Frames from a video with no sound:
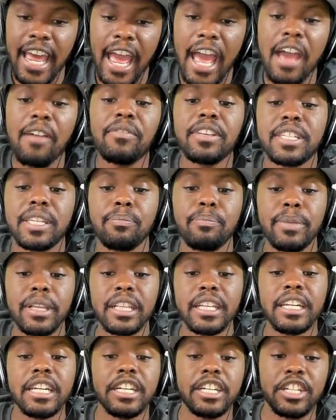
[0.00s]
have this
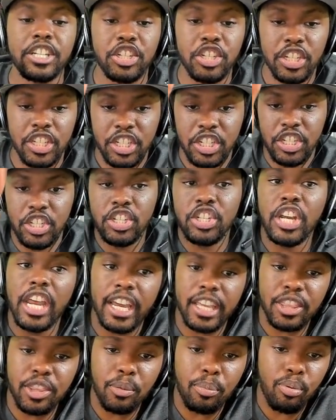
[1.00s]
ability to just
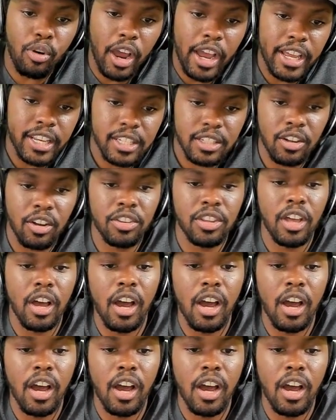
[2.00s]
check the price on the